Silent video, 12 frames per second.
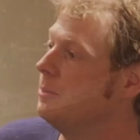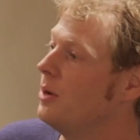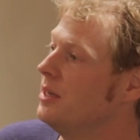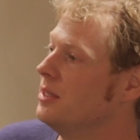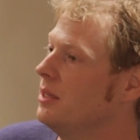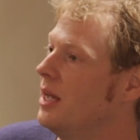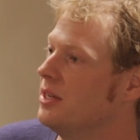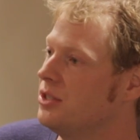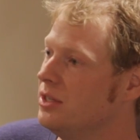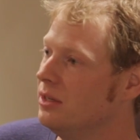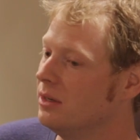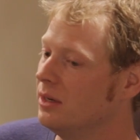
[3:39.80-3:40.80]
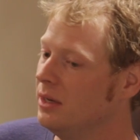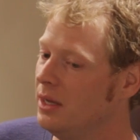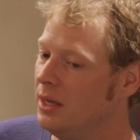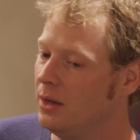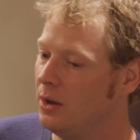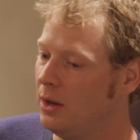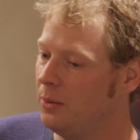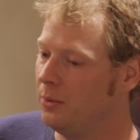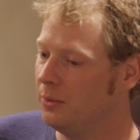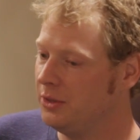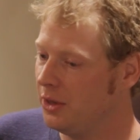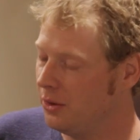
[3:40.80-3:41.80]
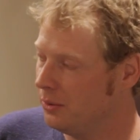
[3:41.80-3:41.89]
the Uprising last year. You